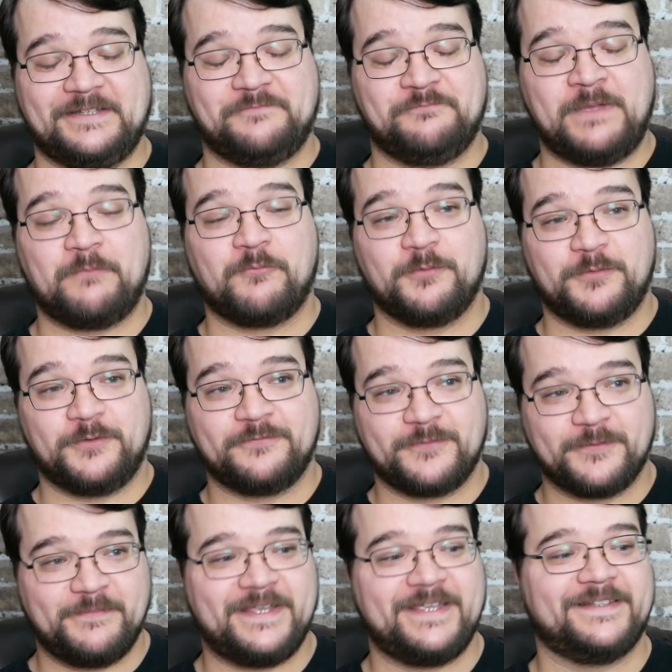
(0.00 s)
memorable
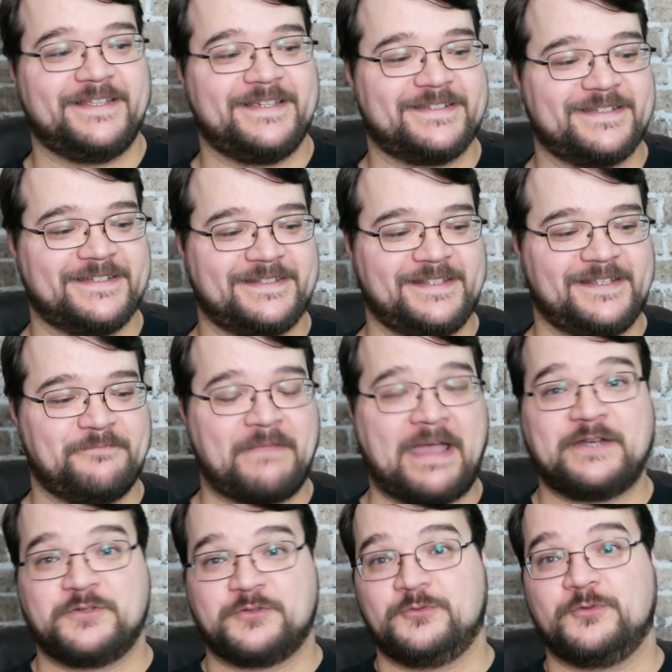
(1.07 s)
for me at least is the
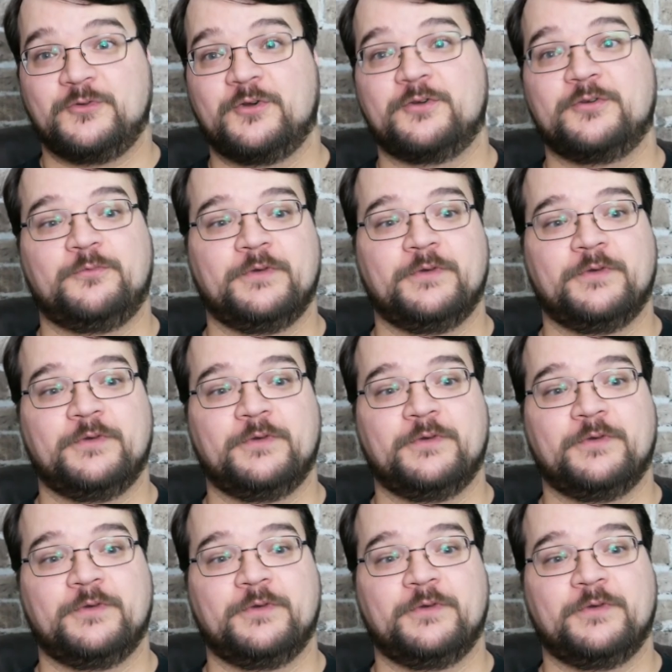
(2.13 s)
magical girl,